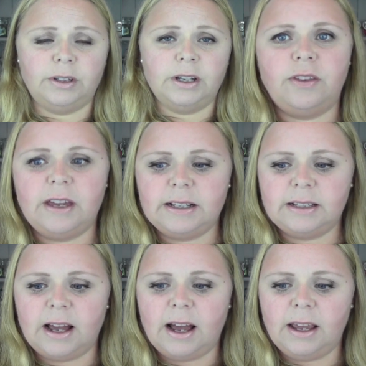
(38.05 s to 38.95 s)
So
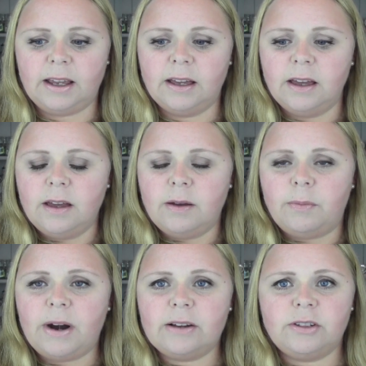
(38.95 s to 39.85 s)
things like
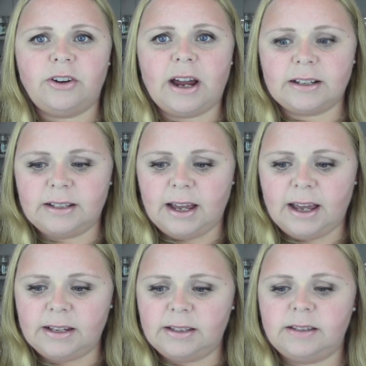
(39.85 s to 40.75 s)
browser
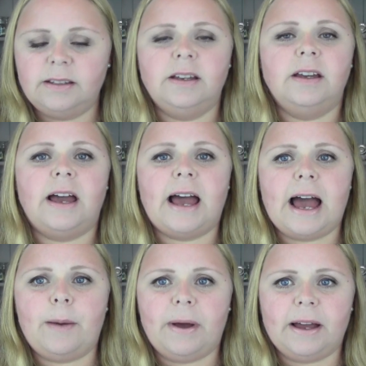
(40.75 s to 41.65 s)
access,
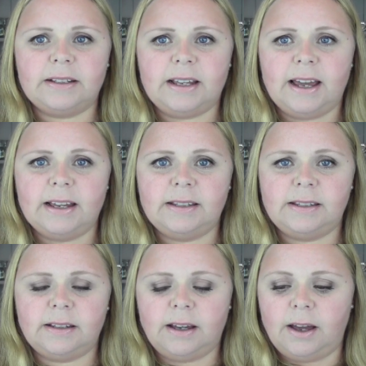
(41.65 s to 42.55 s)
app
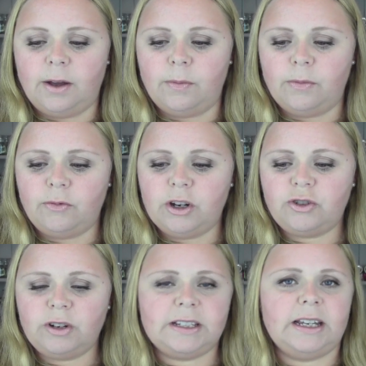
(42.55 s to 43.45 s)
access, um,
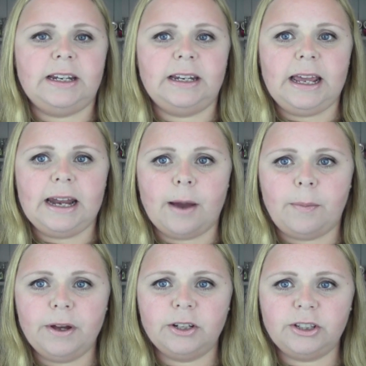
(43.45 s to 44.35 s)
restricting in-app
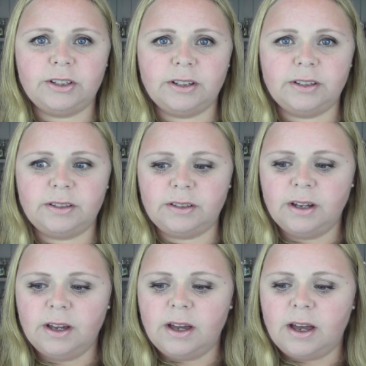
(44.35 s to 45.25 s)
purchases,
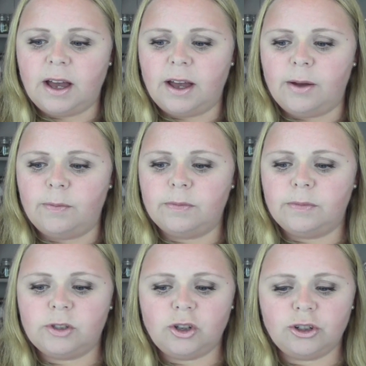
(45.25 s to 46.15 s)
um,
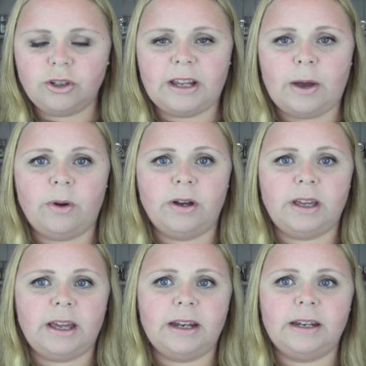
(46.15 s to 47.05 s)
social
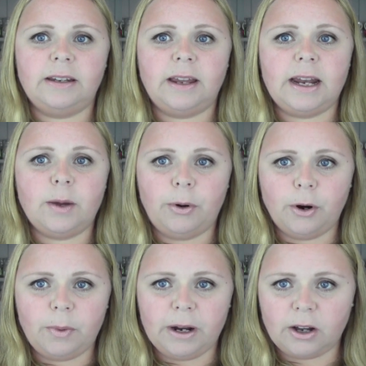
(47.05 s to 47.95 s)
networking,
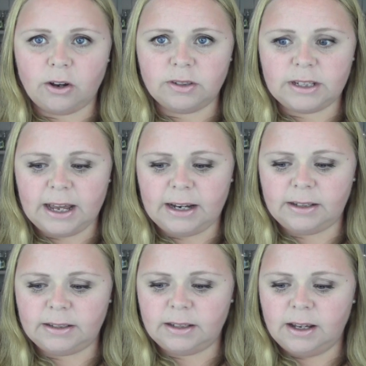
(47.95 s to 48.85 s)
inappropriate
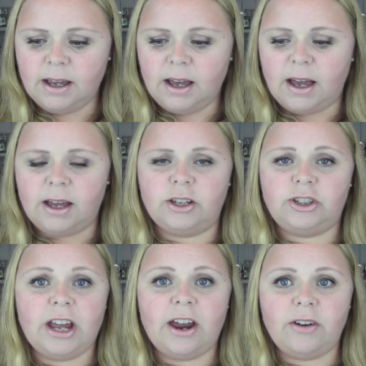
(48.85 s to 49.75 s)
content, uh,
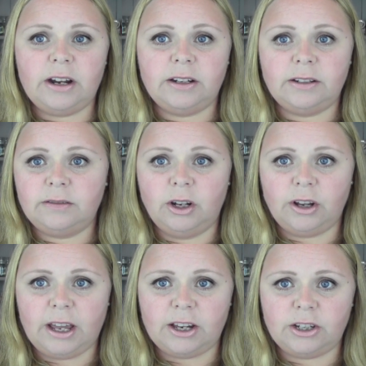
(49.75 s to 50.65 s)
sharing
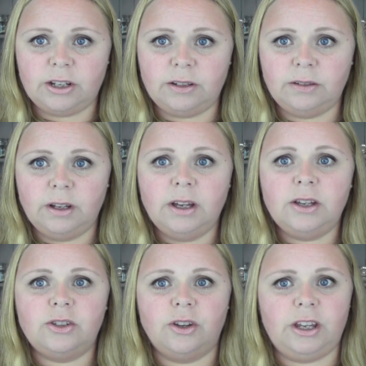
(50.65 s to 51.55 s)
location,
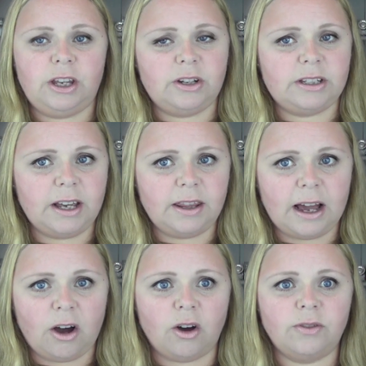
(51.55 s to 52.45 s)
so that you can turn
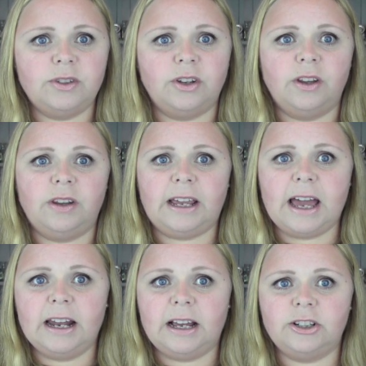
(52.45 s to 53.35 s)
that off so that they
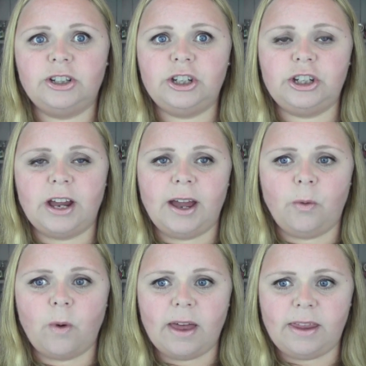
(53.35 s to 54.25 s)
can't actually
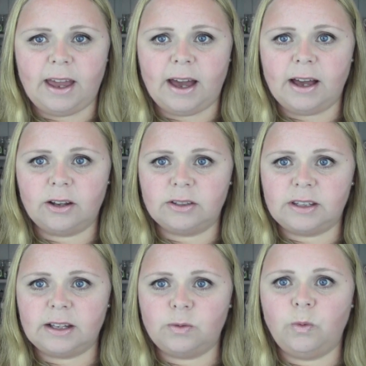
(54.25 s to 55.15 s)
share where they are, because
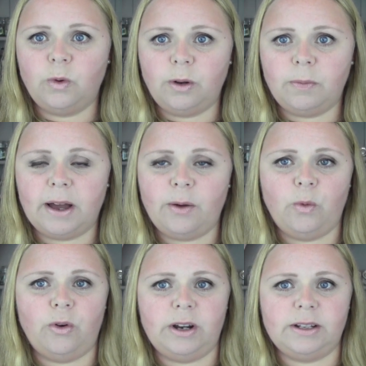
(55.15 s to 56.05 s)
that's one of my
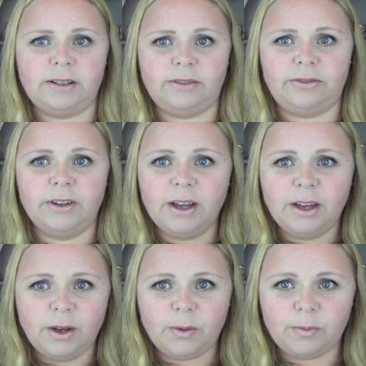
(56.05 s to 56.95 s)
worries of,
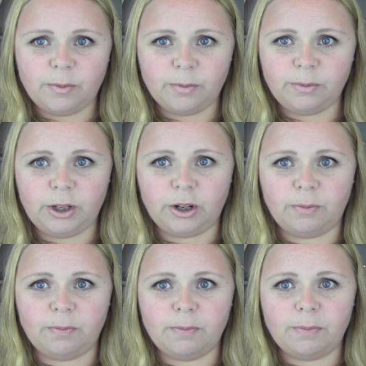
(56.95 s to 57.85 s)
you
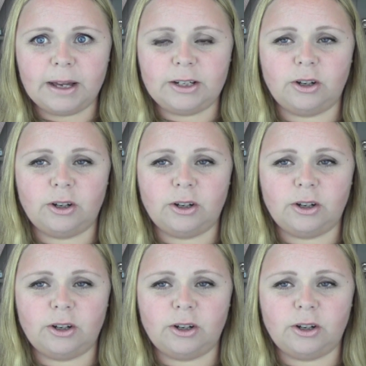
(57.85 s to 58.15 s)
know, my